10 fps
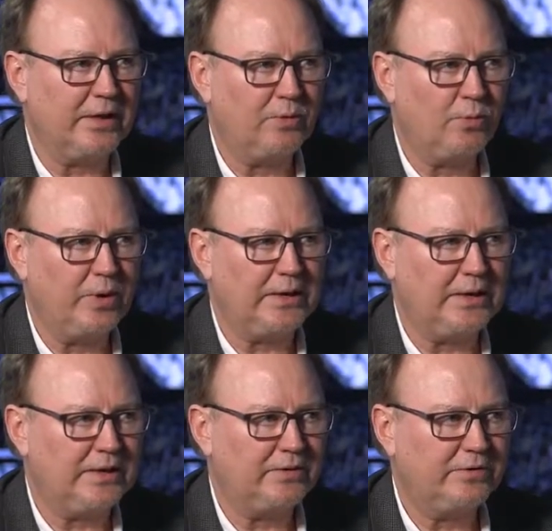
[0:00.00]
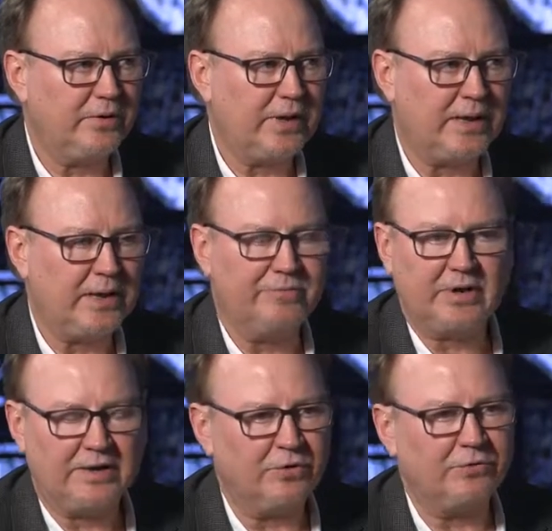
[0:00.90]
that we need to have
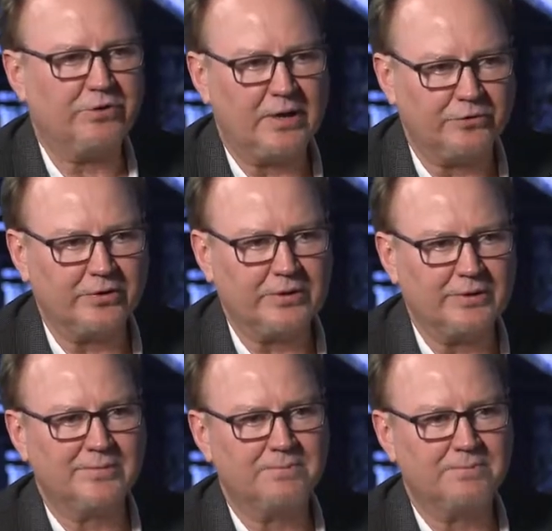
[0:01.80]
diverse housing.